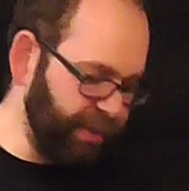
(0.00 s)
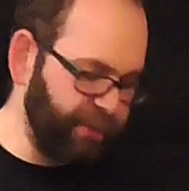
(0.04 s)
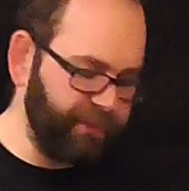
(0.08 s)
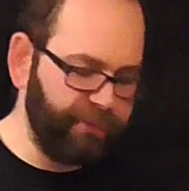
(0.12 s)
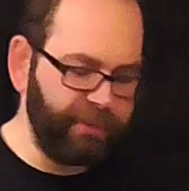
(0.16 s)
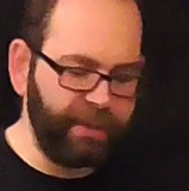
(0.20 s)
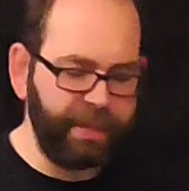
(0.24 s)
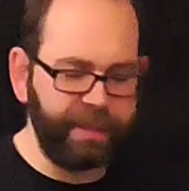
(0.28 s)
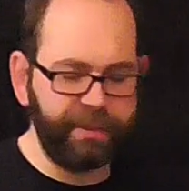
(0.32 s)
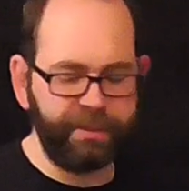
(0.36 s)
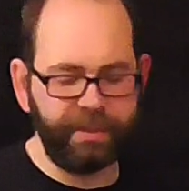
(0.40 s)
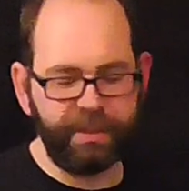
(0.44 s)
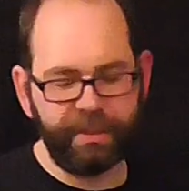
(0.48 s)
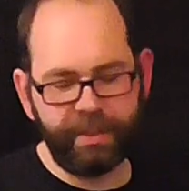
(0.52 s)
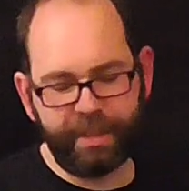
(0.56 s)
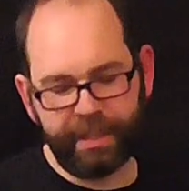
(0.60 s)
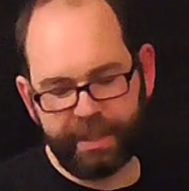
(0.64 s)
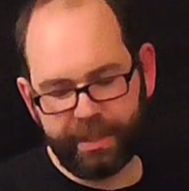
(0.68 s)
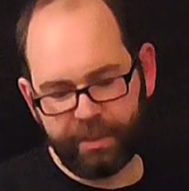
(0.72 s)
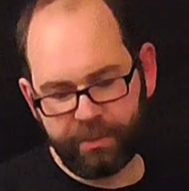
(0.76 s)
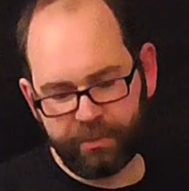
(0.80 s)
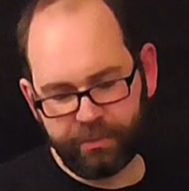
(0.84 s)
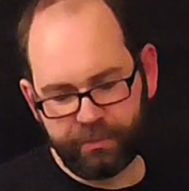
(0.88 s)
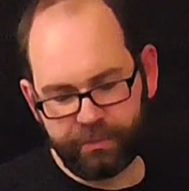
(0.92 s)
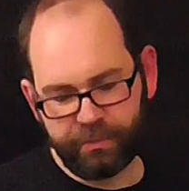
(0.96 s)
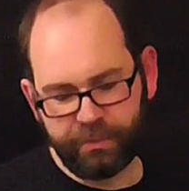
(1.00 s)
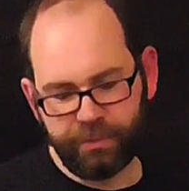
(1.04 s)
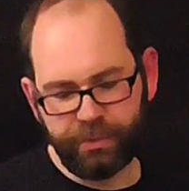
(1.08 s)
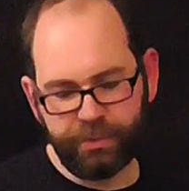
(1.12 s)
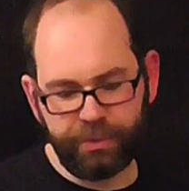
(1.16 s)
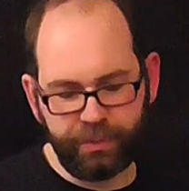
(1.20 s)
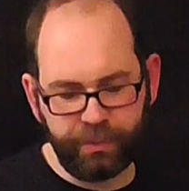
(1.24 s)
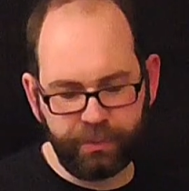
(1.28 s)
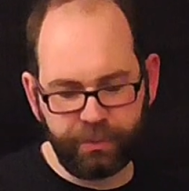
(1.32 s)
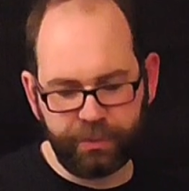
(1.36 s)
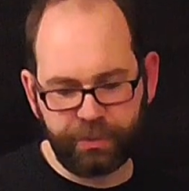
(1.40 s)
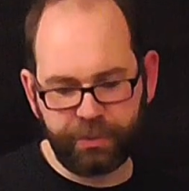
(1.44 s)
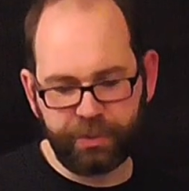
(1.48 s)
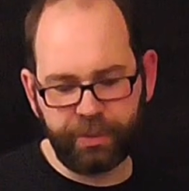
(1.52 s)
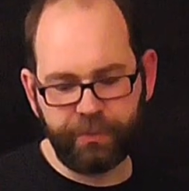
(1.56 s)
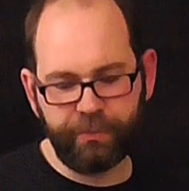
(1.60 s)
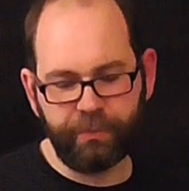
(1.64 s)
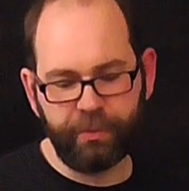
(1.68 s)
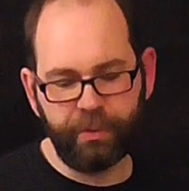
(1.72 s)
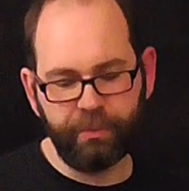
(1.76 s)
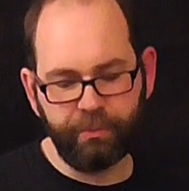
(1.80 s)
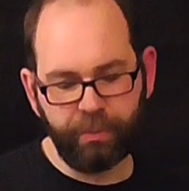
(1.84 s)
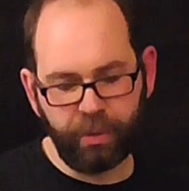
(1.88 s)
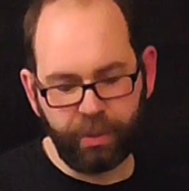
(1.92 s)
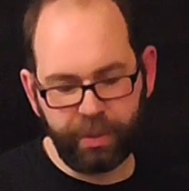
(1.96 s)
the fact that now you do not suffer
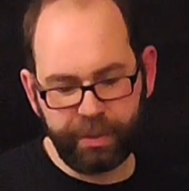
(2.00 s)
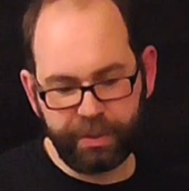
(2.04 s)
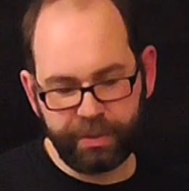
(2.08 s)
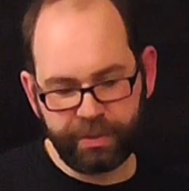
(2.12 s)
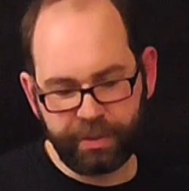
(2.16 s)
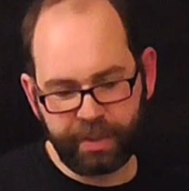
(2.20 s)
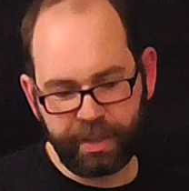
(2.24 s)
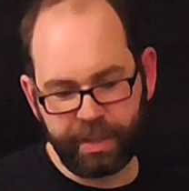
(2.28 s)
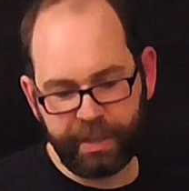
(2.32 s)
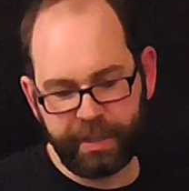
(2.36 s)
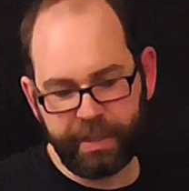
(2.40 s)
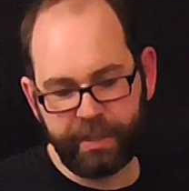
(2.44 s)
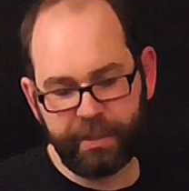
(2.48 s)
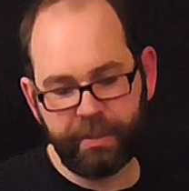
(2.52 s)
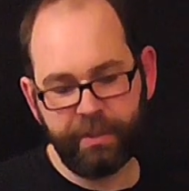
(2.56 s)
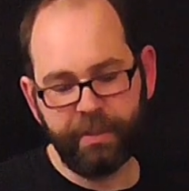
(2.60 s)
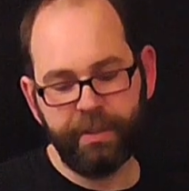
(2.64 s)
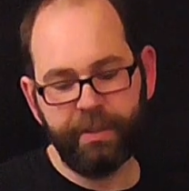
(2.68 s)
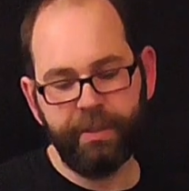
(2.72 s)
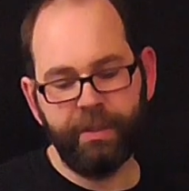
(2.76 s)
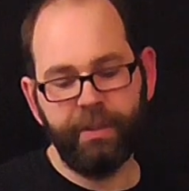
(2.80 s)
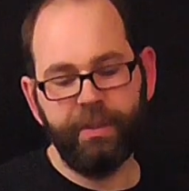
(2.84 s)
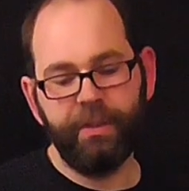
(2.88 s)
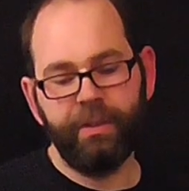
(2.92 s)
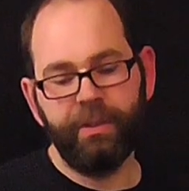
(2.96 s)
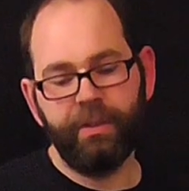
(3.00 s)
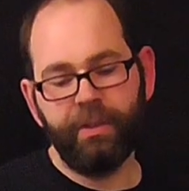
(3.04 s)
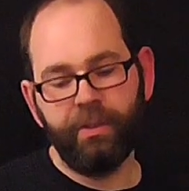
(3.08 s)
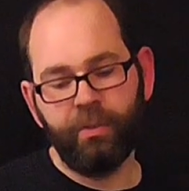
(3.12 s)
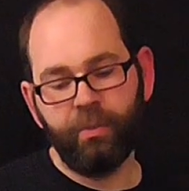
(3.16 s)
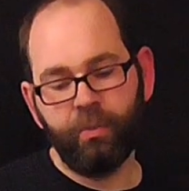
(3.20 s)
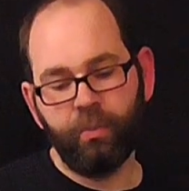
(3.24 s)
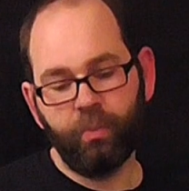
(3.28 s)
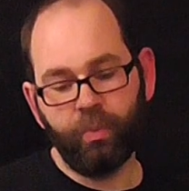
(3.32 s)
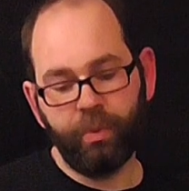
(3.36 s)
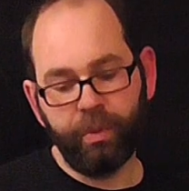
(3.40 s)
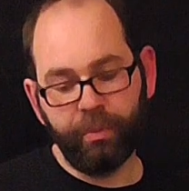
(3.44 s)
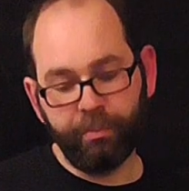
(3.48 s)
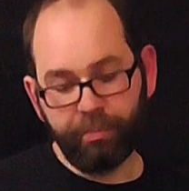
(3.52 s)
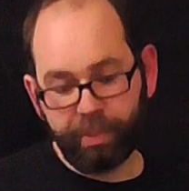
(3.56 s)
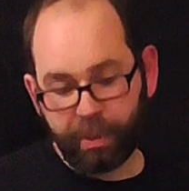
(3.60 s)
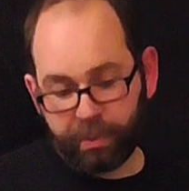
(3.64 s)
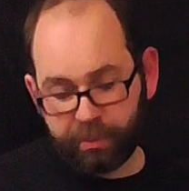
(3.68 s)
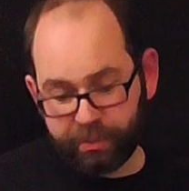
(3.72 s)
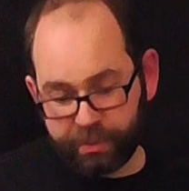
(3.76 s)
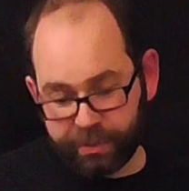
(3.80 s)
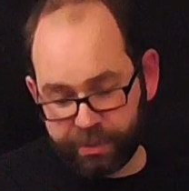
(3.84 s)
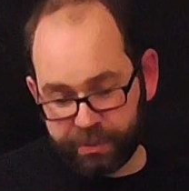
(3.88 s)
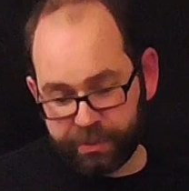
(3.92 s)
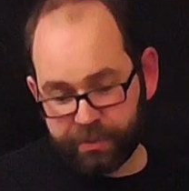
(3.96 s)
the minus to hit with the
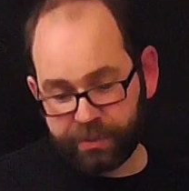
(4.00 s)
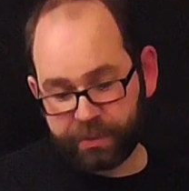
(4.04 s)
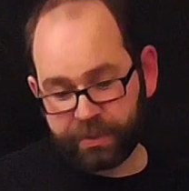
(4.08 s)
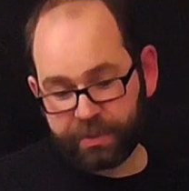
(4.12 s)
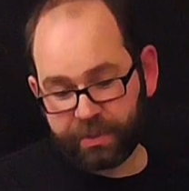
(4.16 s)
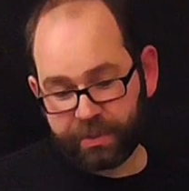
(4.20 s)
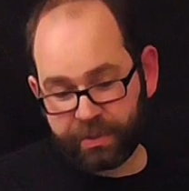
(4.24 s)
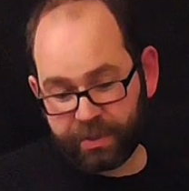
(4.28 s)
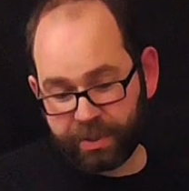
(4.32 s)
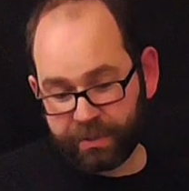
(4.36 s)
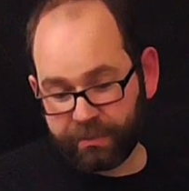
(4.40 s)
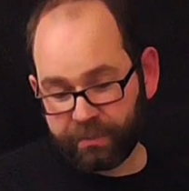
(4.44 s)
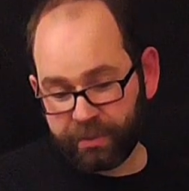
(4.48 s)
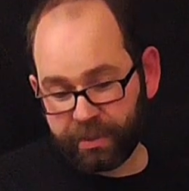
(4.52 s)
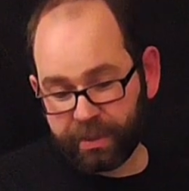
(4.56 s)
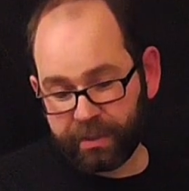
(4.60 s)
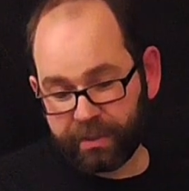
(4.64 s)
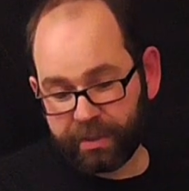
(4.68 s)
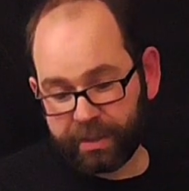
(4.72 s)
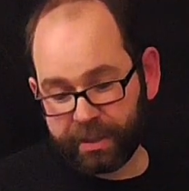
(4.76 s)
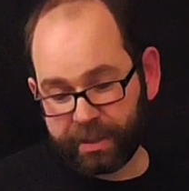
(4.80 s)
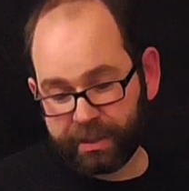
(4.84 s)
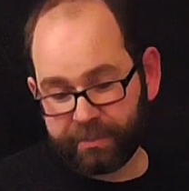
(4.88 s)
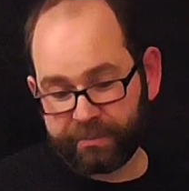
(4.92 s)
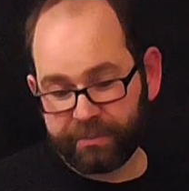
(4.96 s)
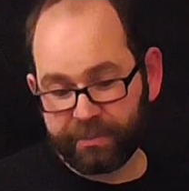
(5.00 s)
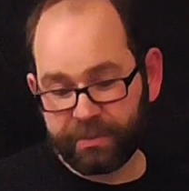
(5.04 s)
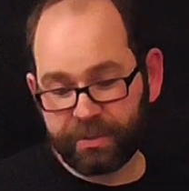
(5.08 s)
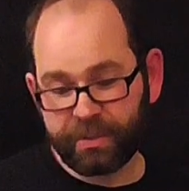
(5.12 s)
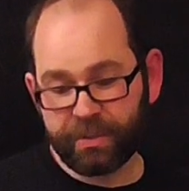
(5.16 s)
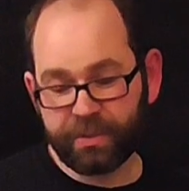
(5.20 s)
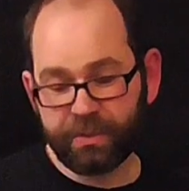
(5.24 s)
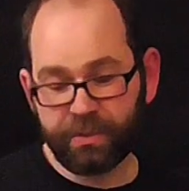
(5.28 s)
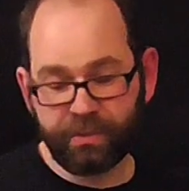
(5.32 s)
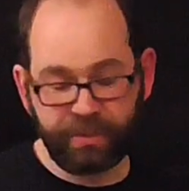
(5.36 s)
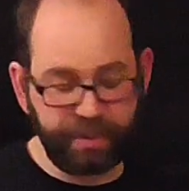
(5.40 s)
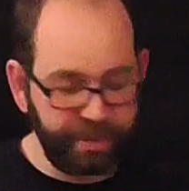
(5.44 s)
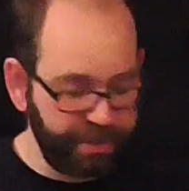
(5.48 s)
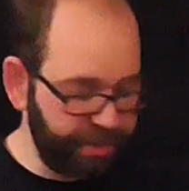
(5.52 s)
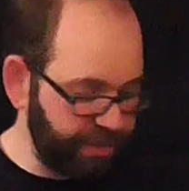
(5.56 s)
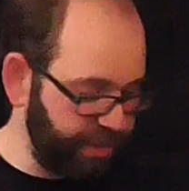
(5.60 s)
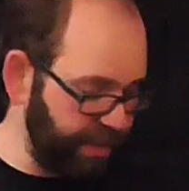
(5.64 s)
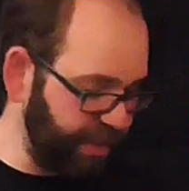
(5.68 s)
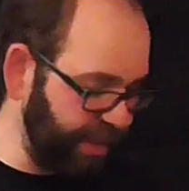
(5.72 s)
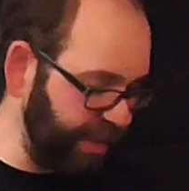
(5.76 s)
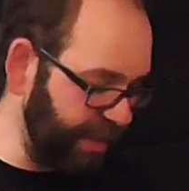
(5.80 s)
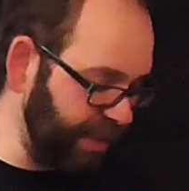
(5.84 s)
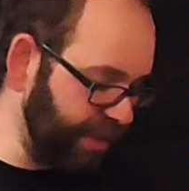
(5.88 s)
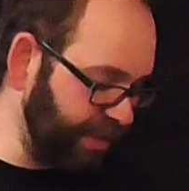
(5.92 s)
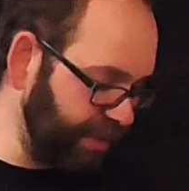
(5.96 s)
bolters and stuff like that. So this
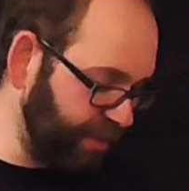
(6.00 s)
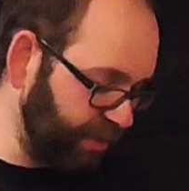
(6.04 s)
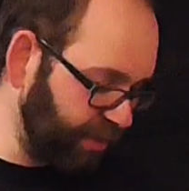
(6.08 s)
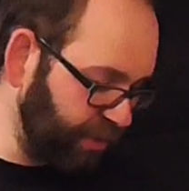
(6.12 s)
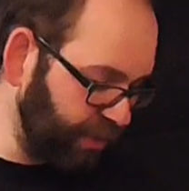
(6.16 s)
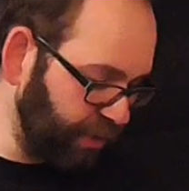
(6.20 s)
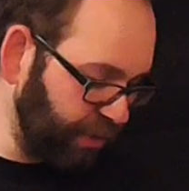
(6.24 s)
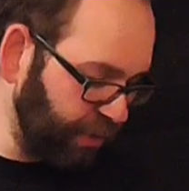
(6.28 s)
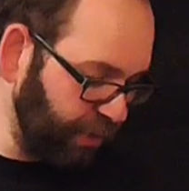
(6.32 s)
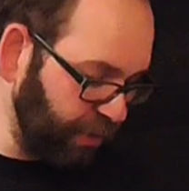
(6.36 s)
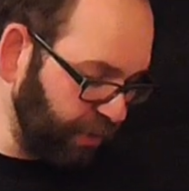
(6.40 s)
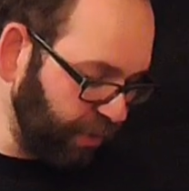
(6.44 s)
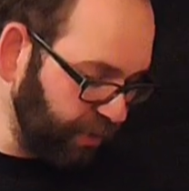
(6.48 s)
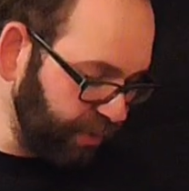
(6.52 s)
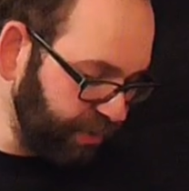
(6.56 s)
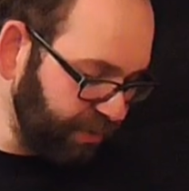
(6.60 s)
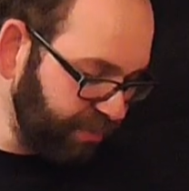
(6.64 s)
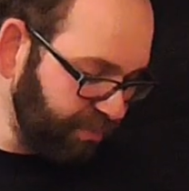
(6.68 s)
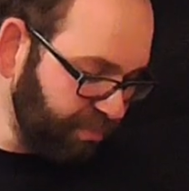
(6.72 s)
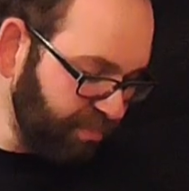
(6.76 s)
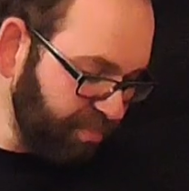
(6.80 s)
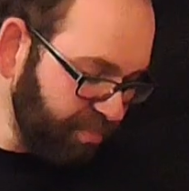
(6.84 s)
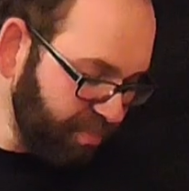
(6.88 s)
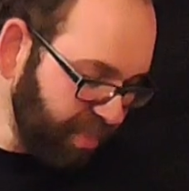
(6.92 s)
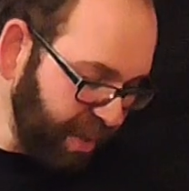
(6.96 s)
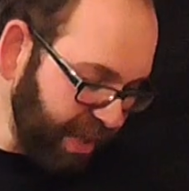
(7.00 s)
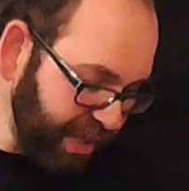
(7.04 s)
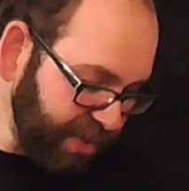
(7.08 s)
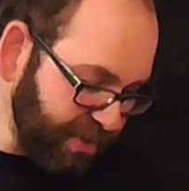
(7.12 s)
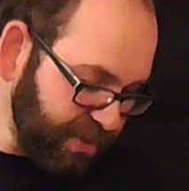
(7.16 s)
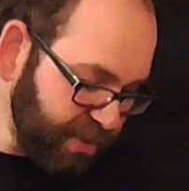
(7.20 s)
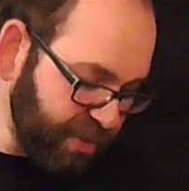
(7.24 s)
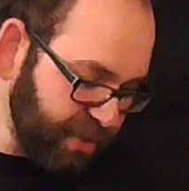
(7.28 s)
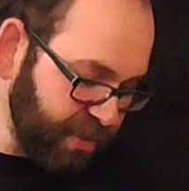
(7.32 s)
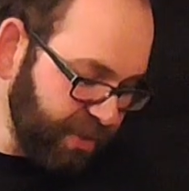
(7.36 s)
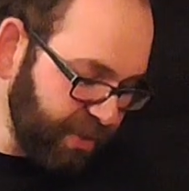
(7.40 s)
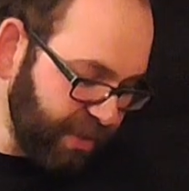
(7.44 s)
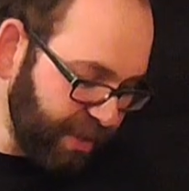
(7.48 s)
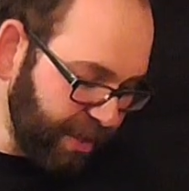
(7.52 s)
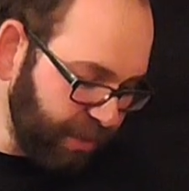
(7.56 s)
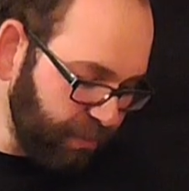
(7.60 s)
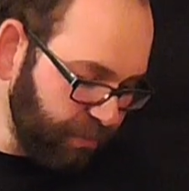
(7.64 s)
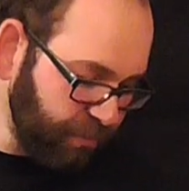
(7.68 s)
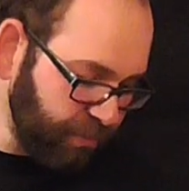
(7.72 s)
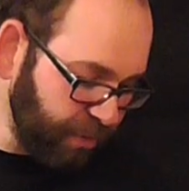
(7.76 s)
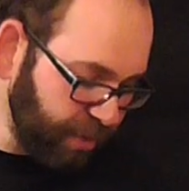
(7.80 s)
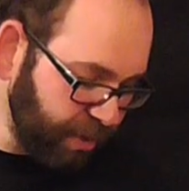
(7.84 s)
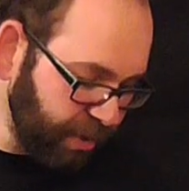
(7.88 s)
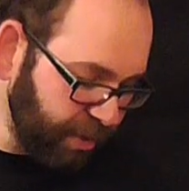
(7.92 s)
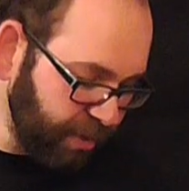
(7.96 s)
thing is gotten better in
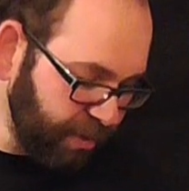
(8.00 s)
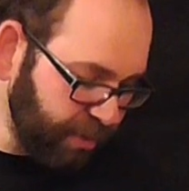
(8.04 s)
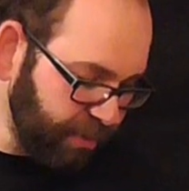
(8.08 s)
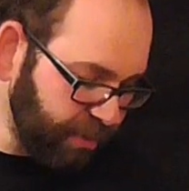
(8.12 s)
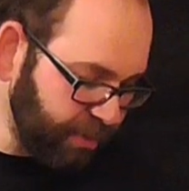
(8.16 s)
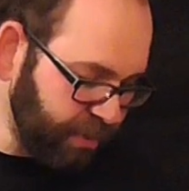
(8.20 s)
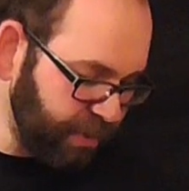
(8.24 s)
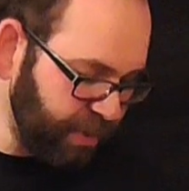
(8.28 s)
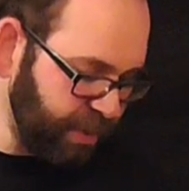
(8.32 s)
that regard.